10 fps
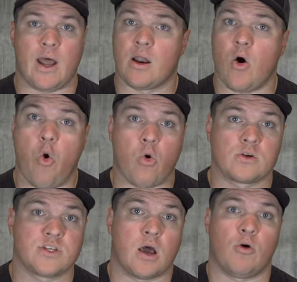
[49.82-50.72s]
on a
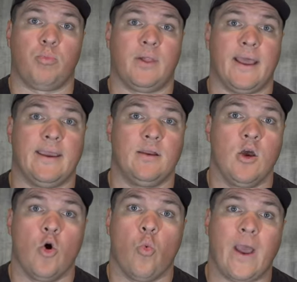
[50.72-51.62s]
horizontal plane
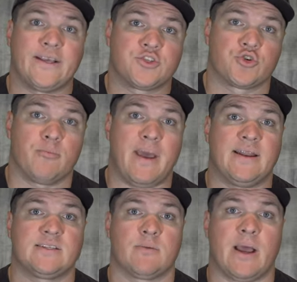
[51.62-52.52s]
wastes
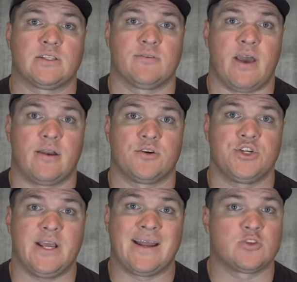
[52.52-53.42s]
tremendous amounts of
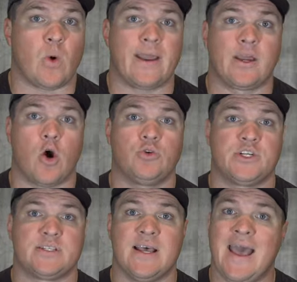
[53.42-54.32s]
energy and is why
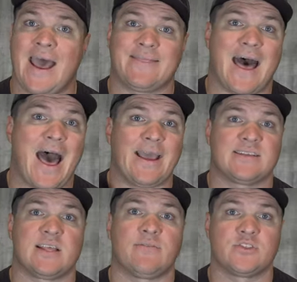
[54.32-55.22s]
coaches at the
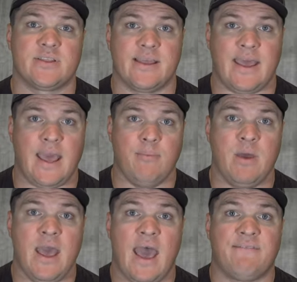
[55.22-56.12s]
highest levels of the game
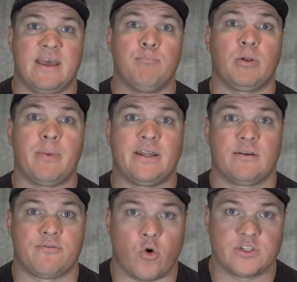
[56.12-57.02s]
have implemented
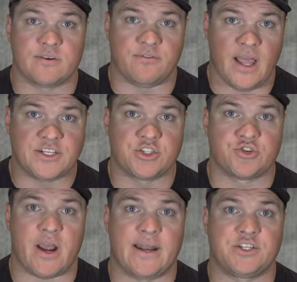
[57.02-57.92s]
force deflection
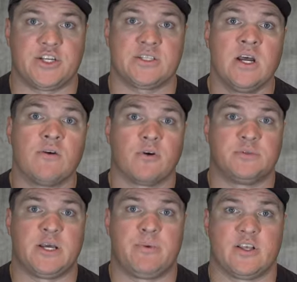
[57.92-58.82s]
strategies from
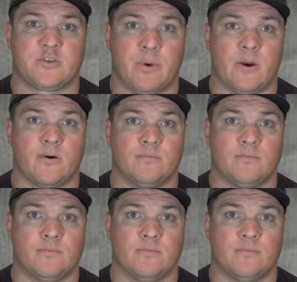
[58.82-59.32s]
tip of the spear.